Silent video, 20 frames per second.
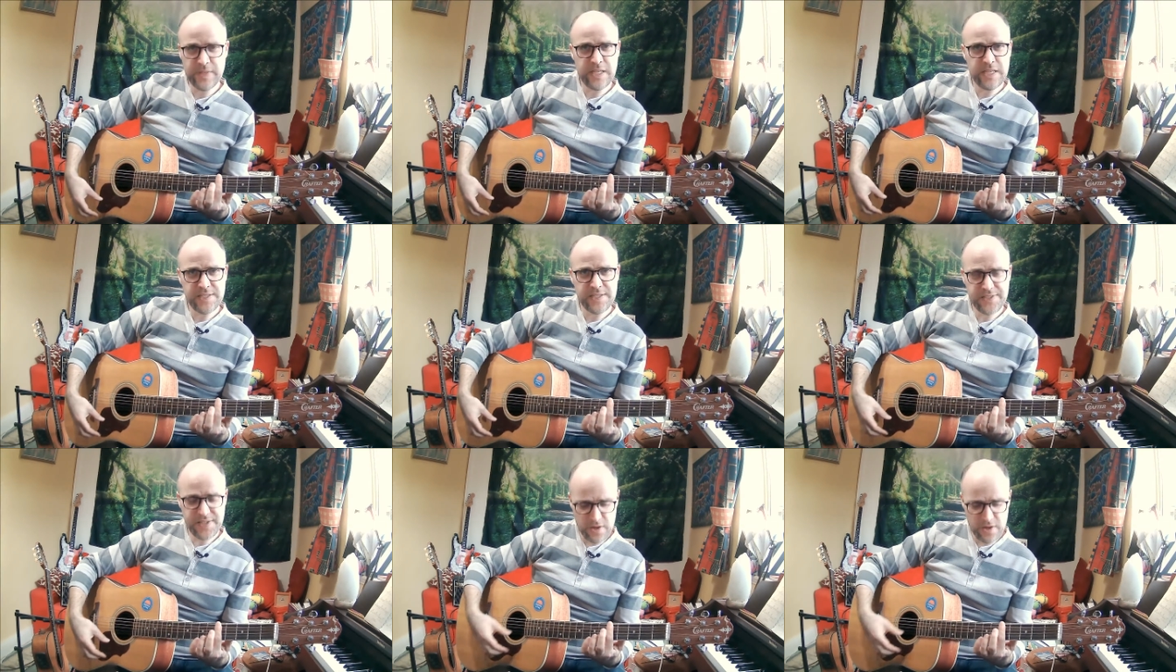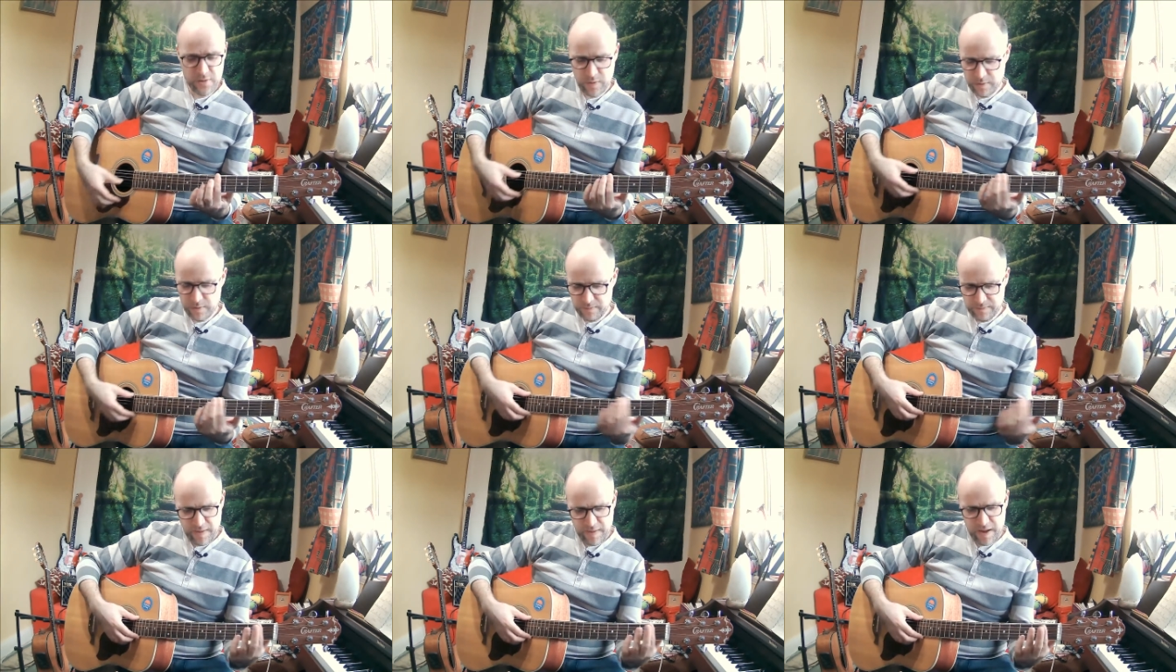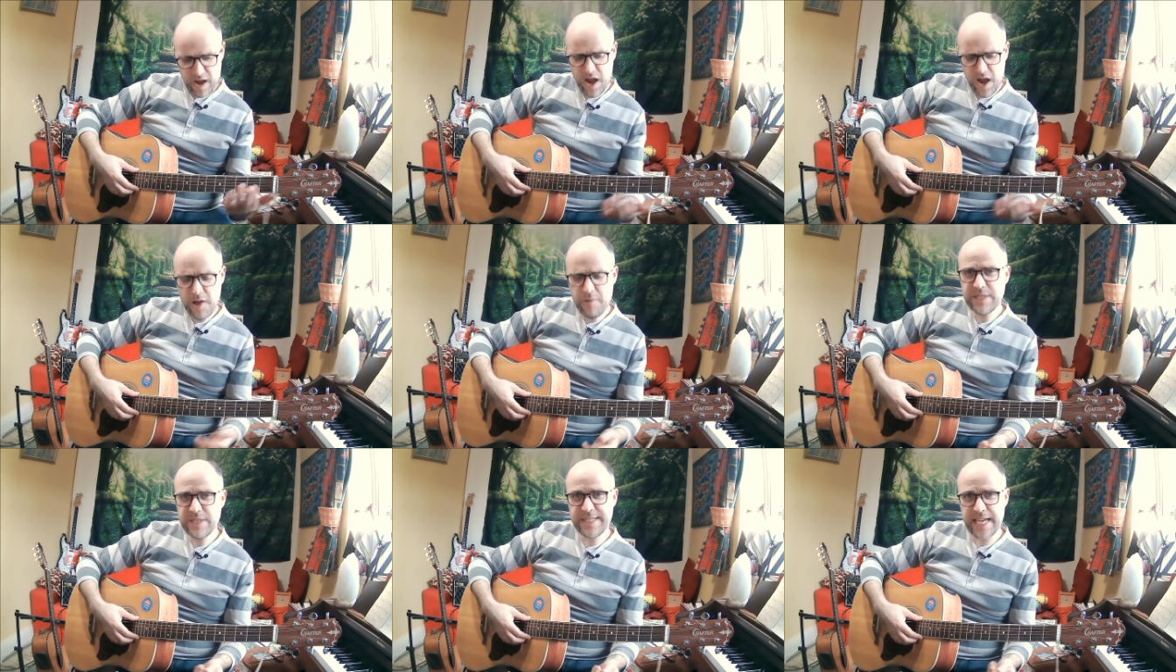So
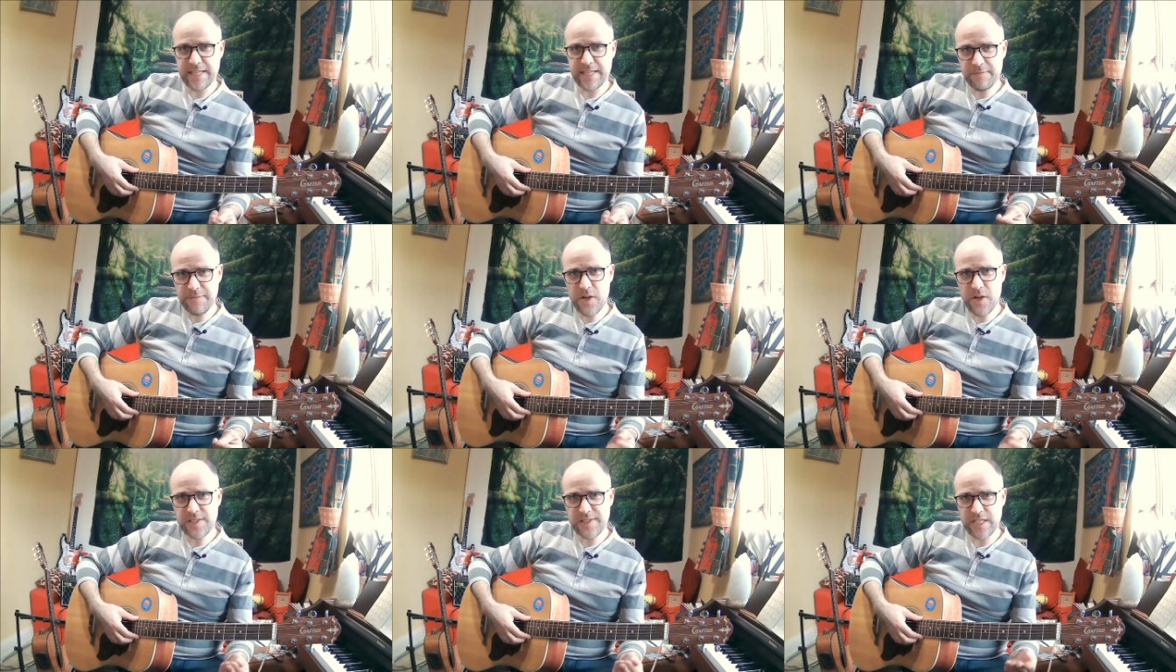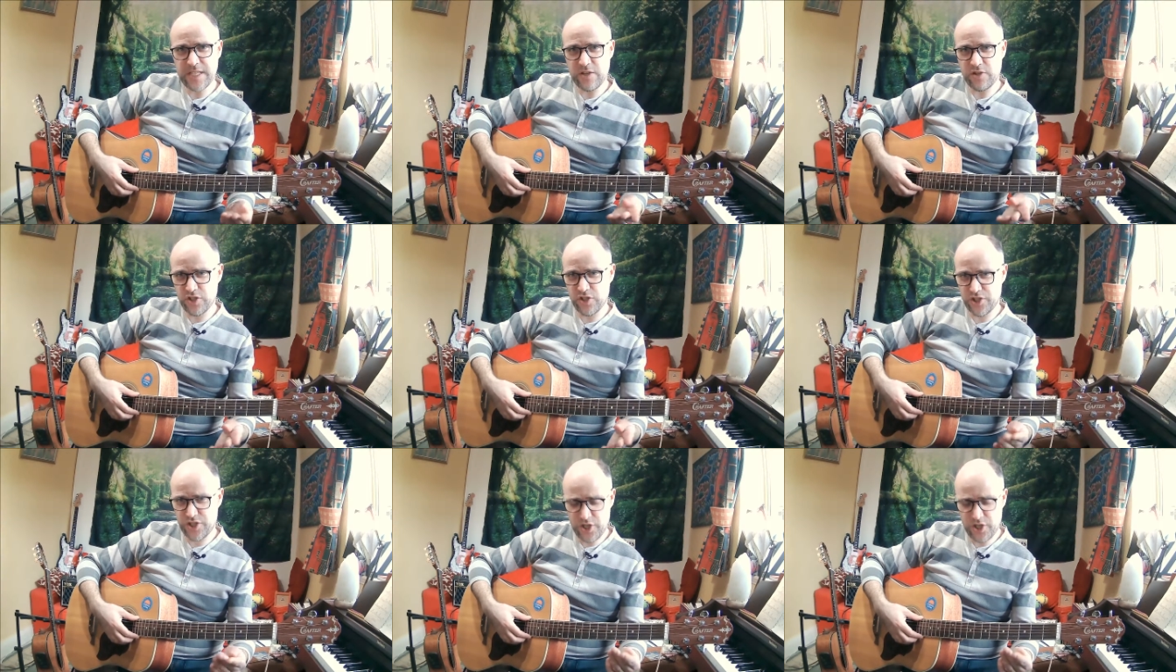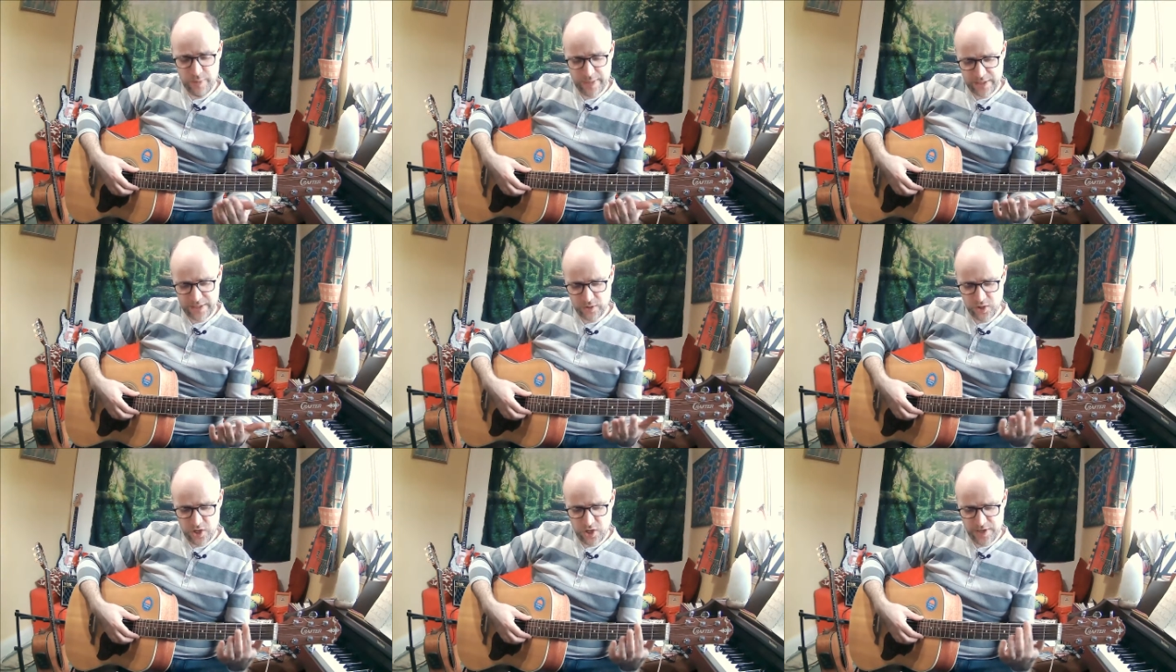I would say the first thing you should
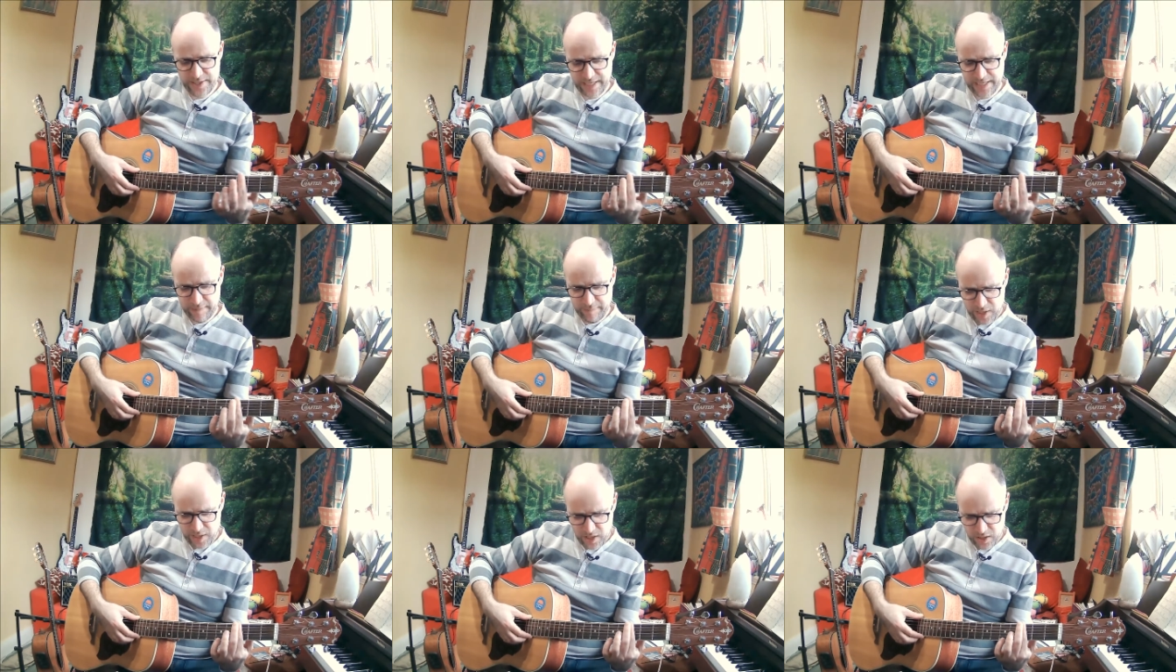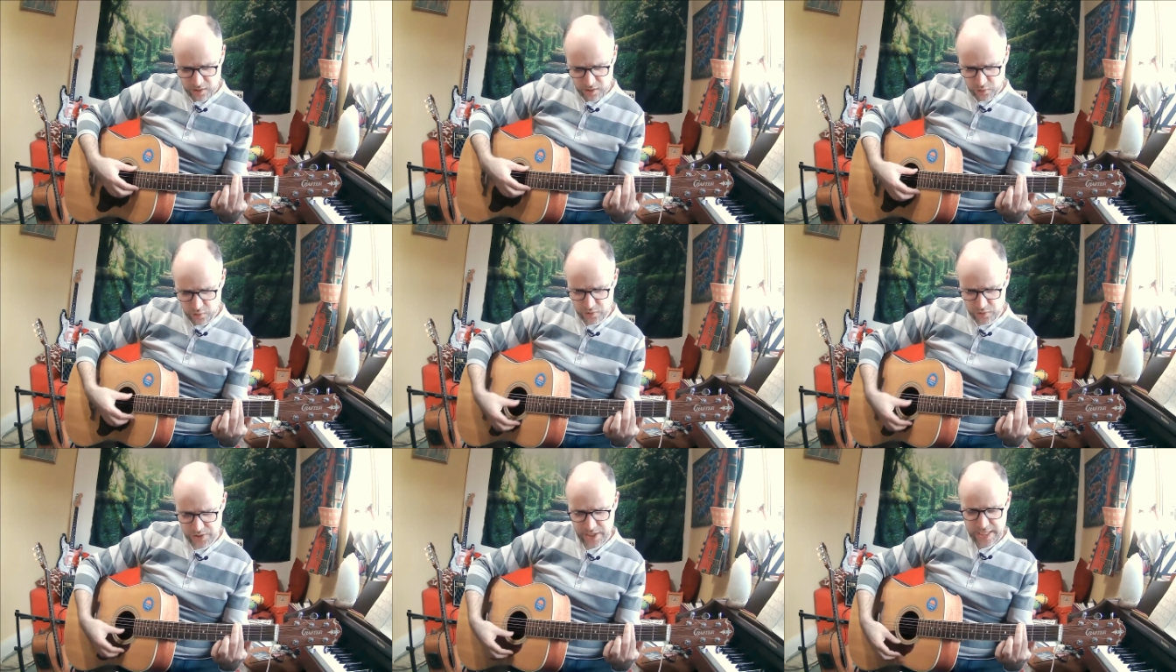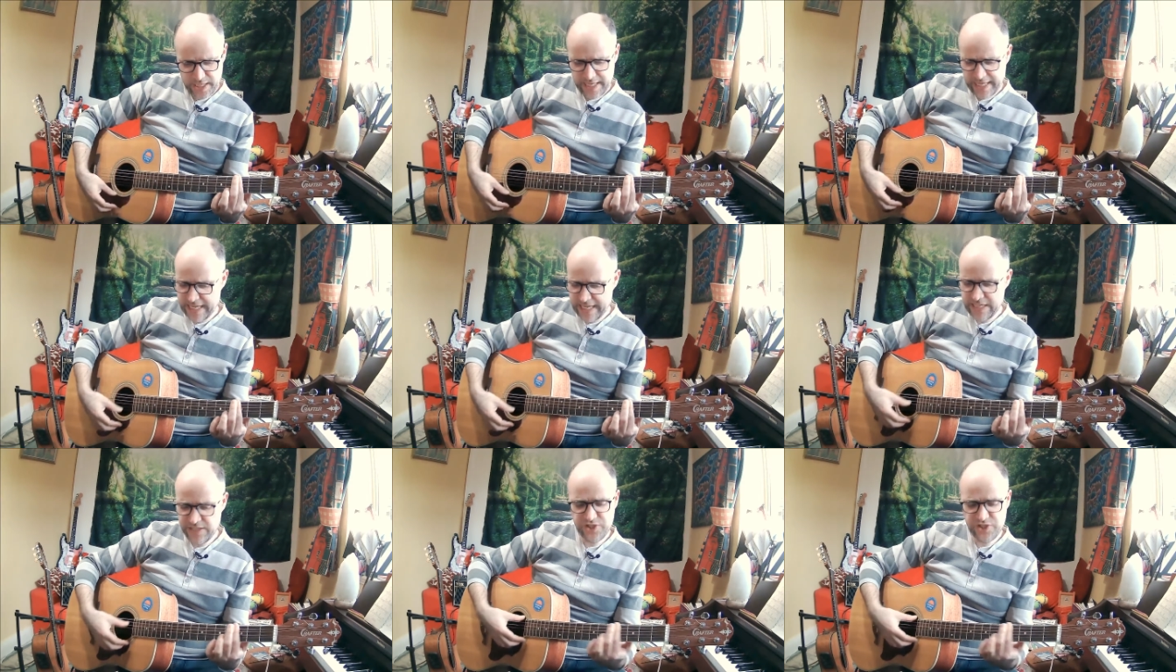do when you're learning a bar chord
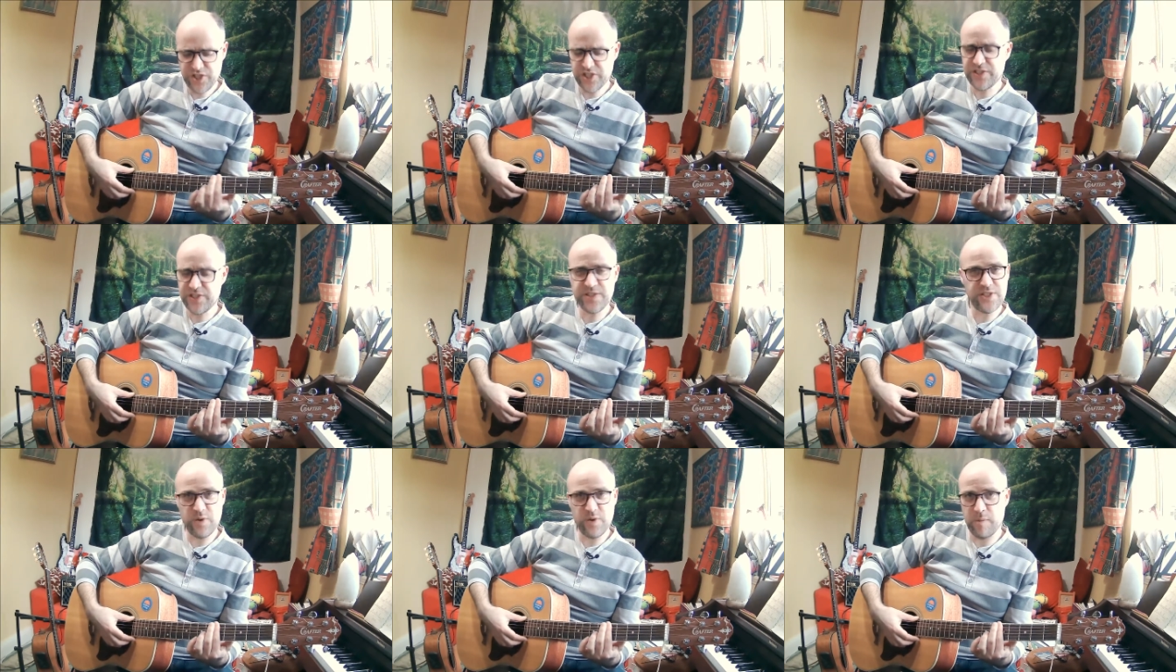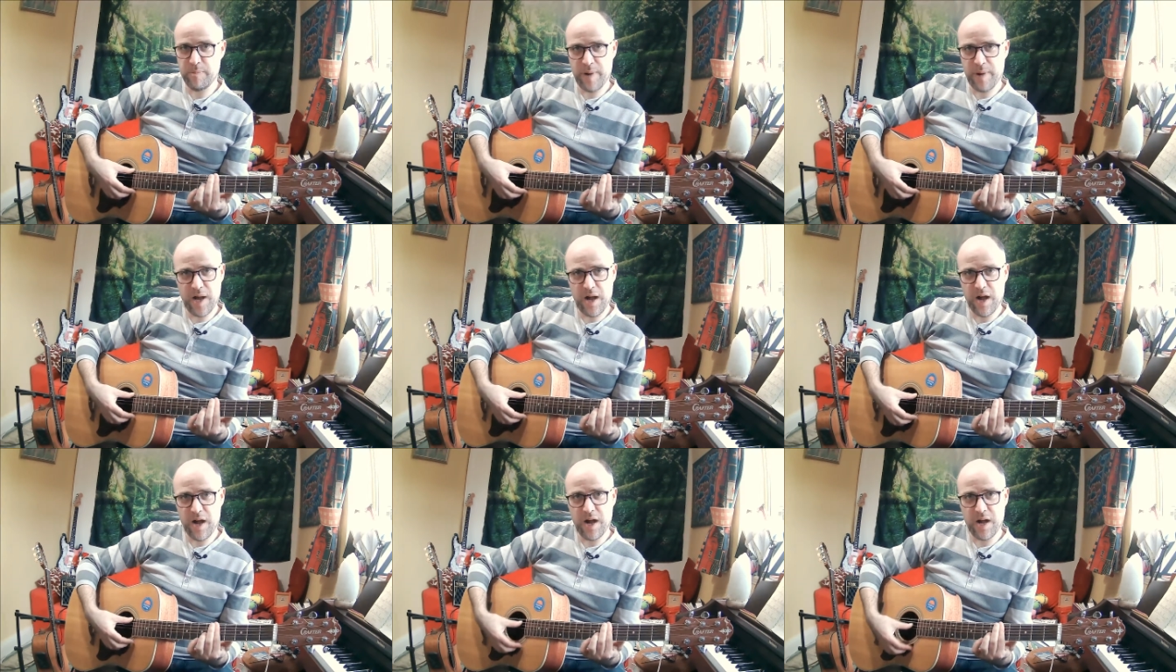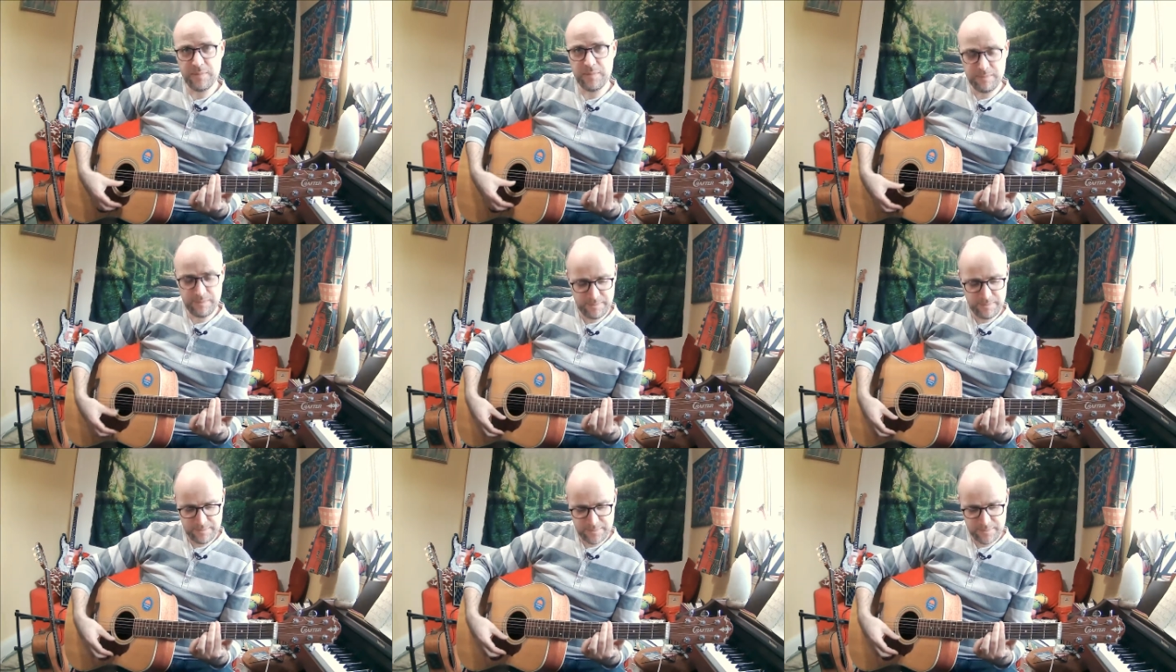is just to do a bar.